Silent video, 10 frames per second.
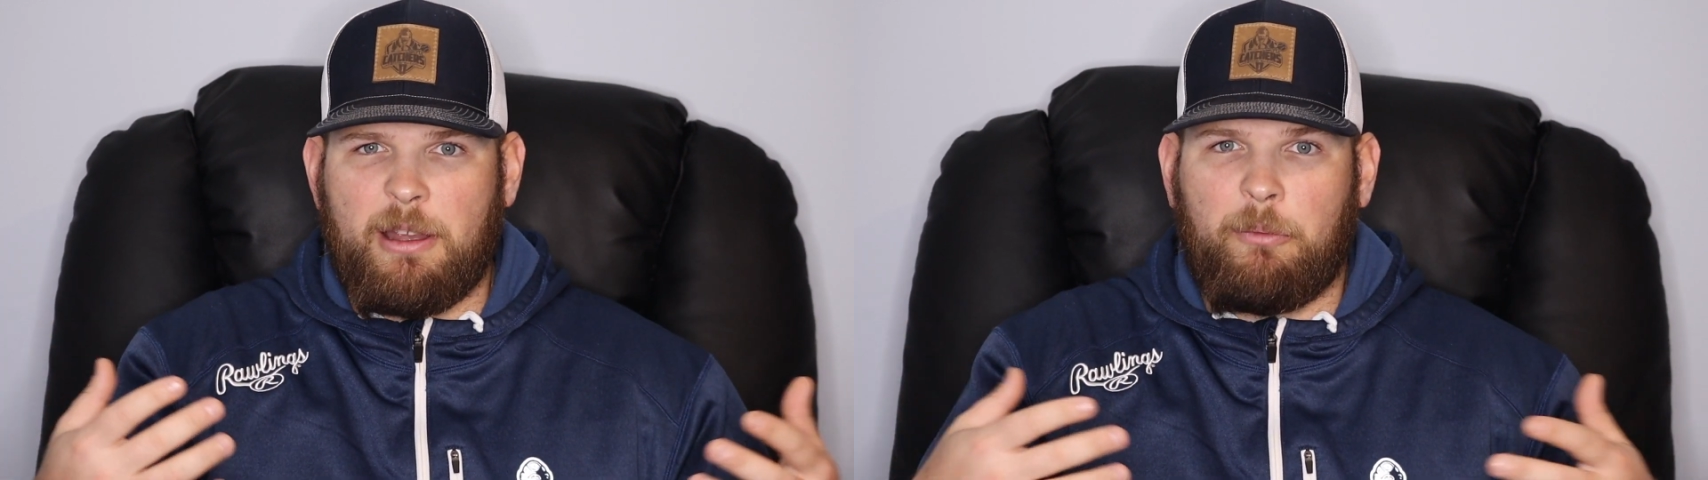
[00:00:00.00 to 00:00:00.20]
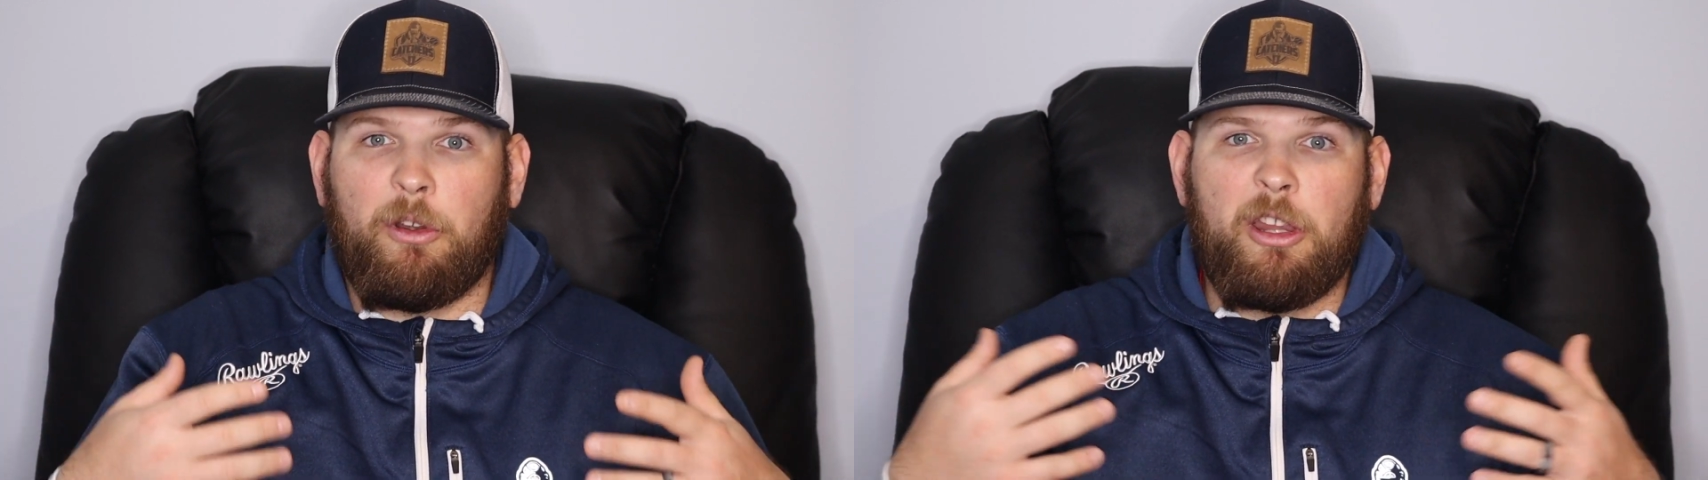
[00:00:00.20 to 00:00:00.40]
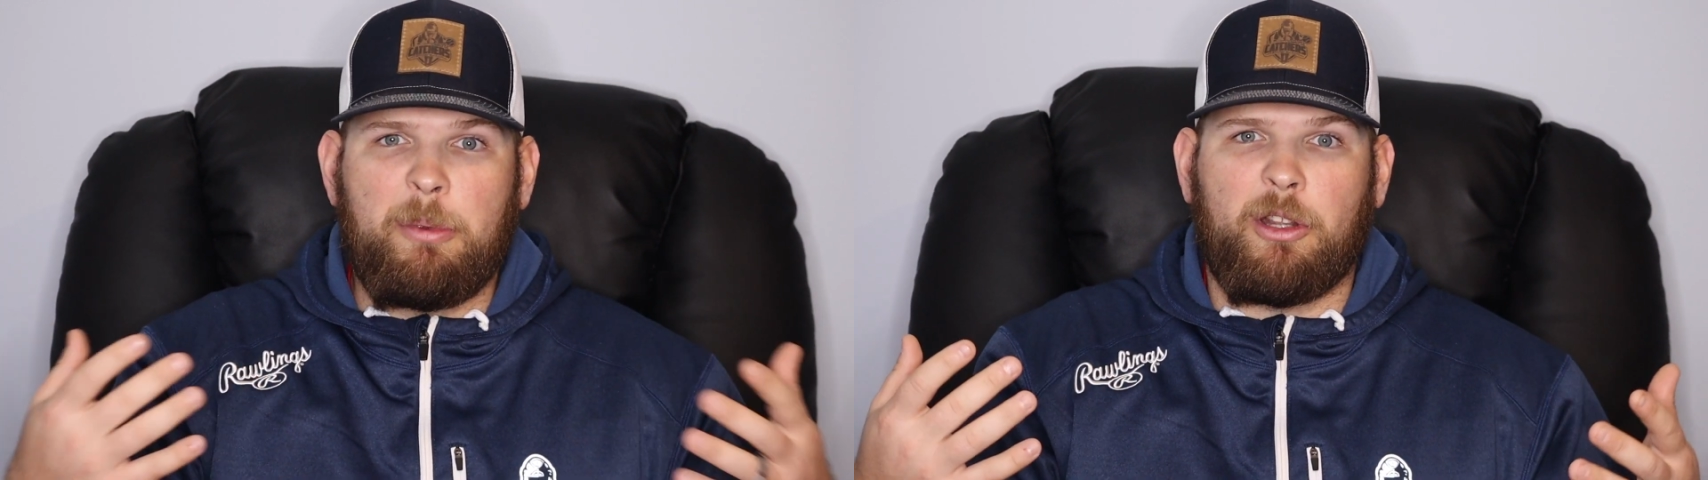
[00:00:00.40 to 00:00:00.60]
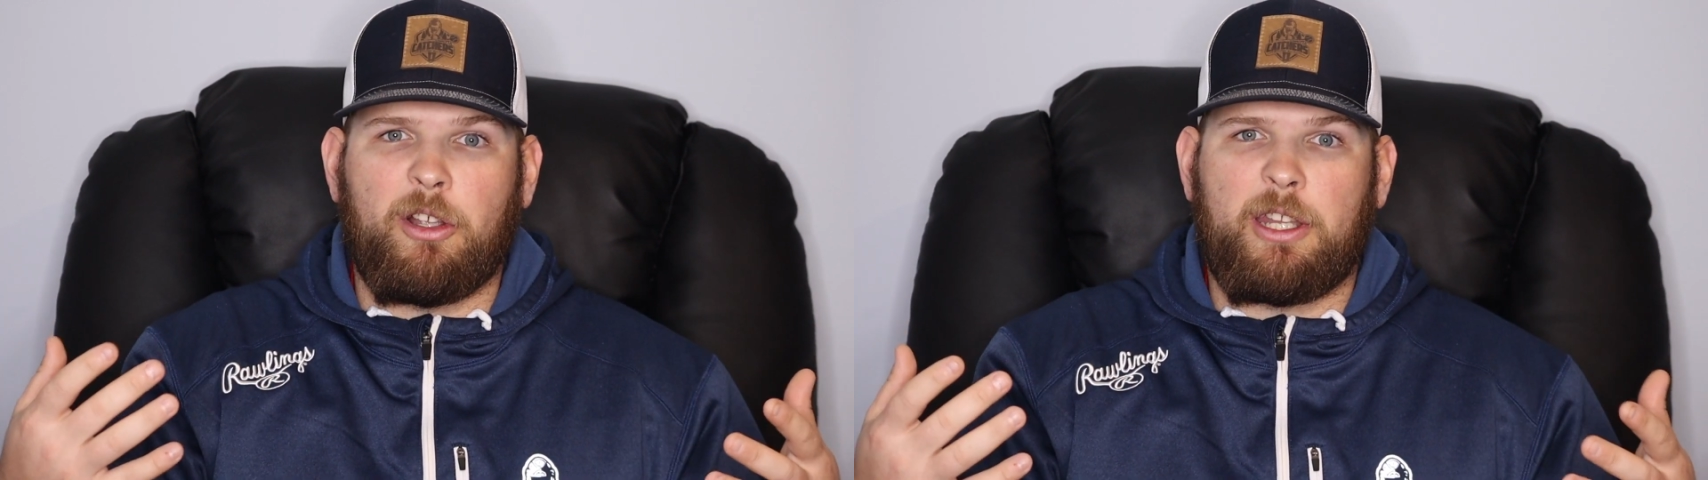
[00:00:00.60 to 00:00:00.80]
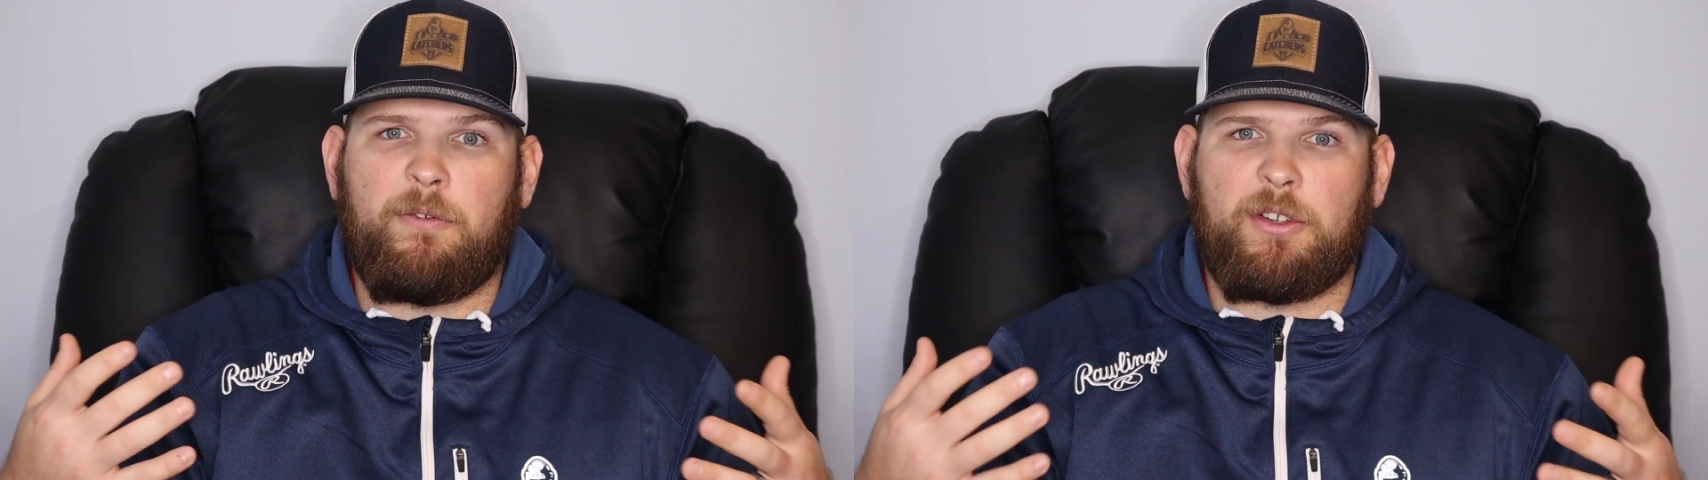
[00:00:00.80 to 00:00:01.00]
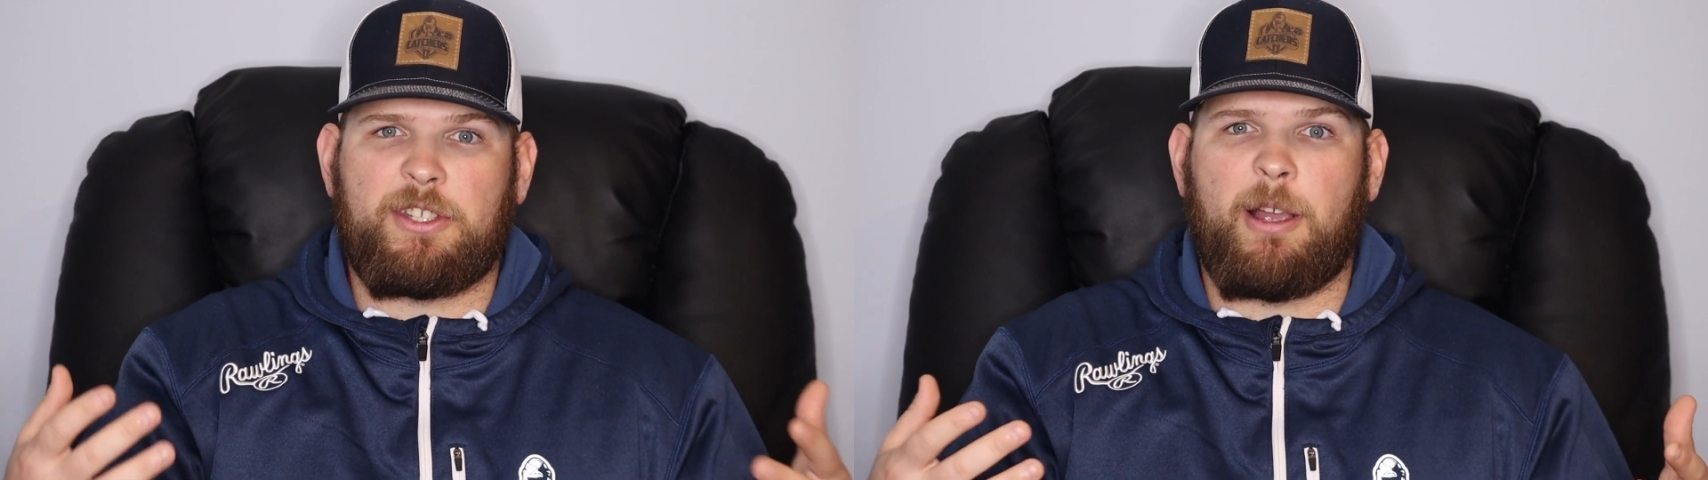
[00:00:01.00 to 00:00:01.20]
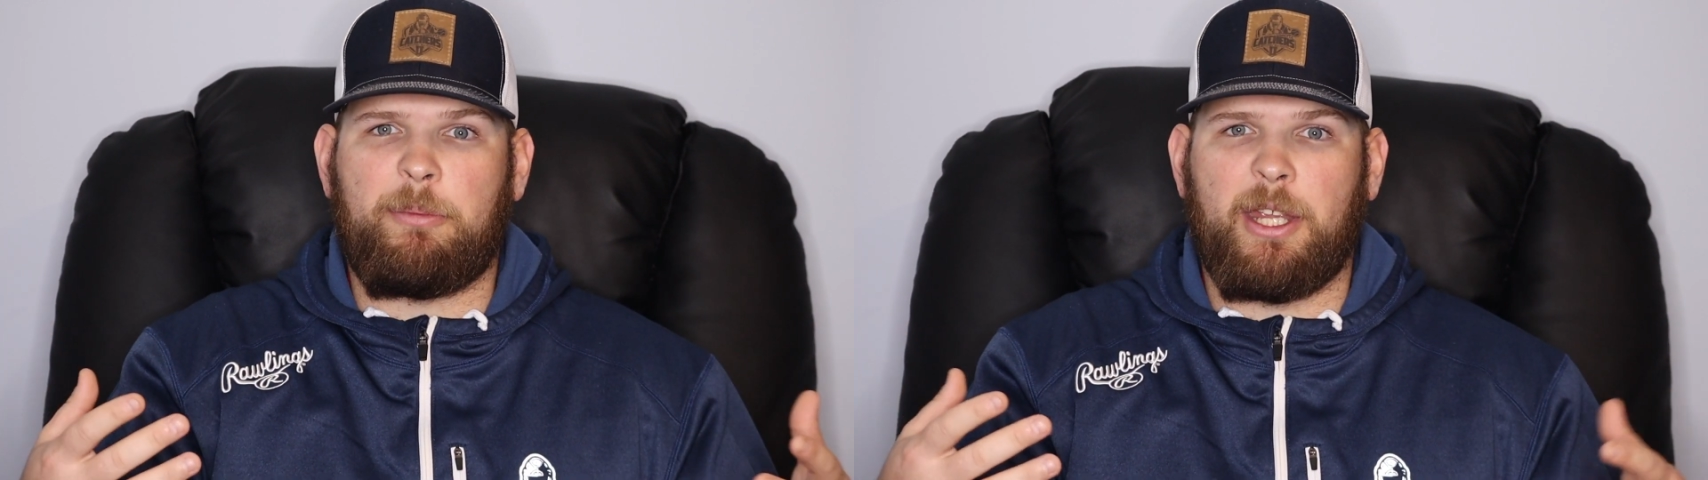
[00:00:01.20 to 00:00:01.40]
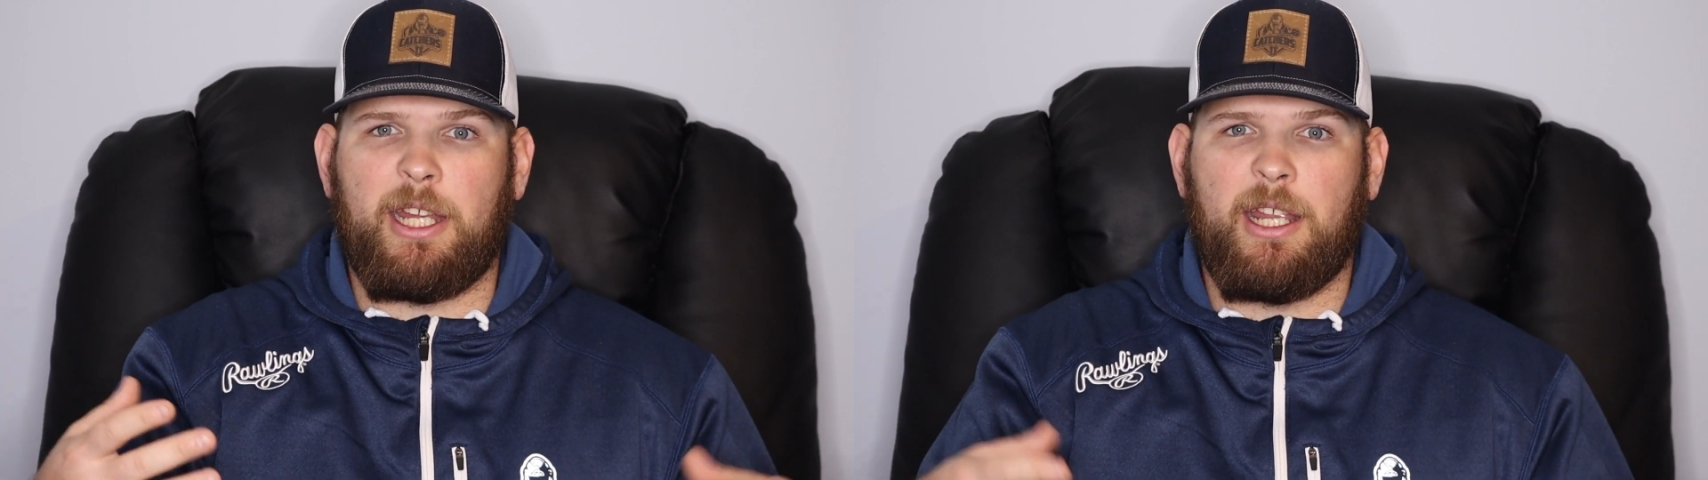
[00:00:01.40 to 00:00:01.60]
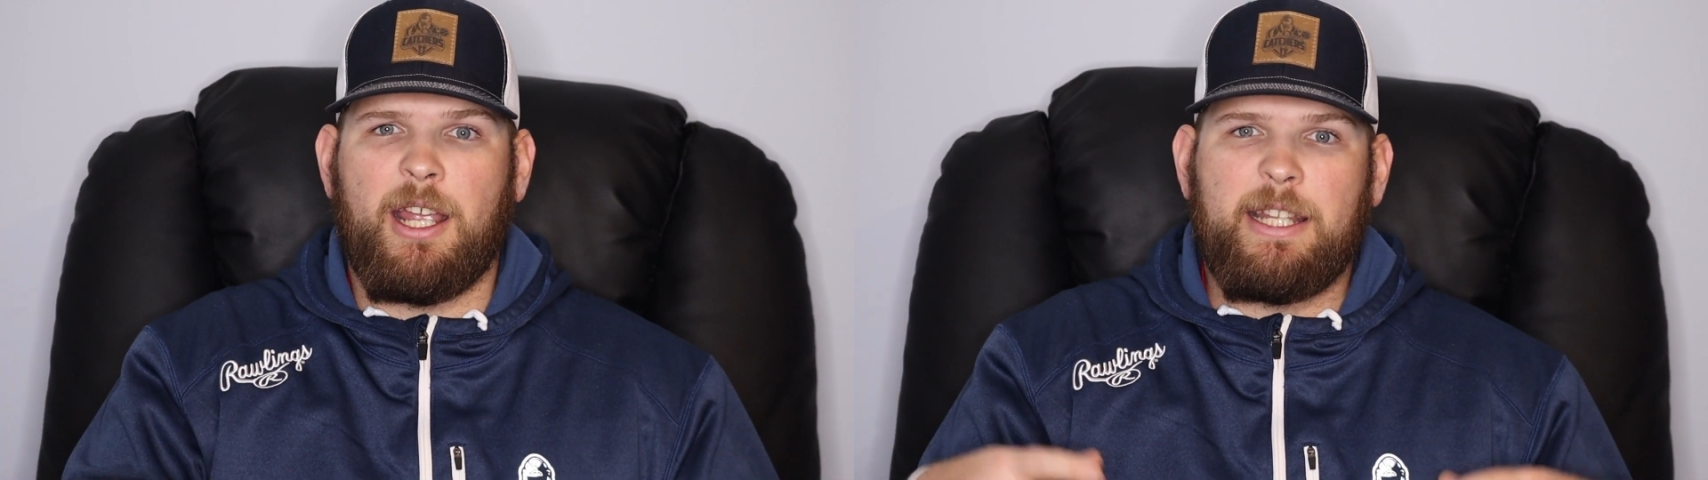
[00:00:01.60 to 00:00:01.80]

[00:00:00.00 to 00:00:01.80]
I've really been looking for something